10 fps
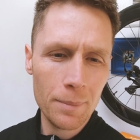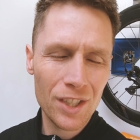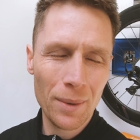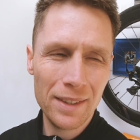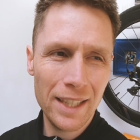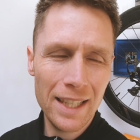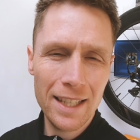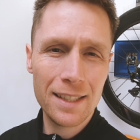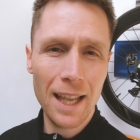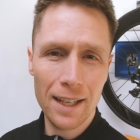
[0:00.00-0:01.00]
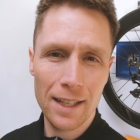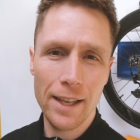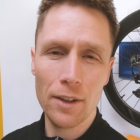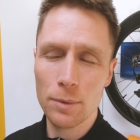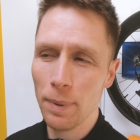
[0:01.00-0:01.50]
So it didn't exactly
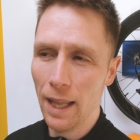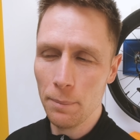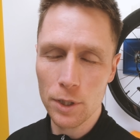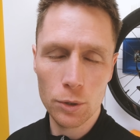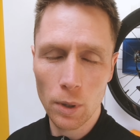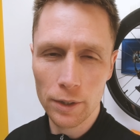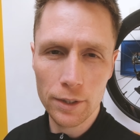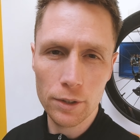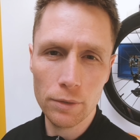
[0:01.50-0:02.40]
go to plan, which is why I didn't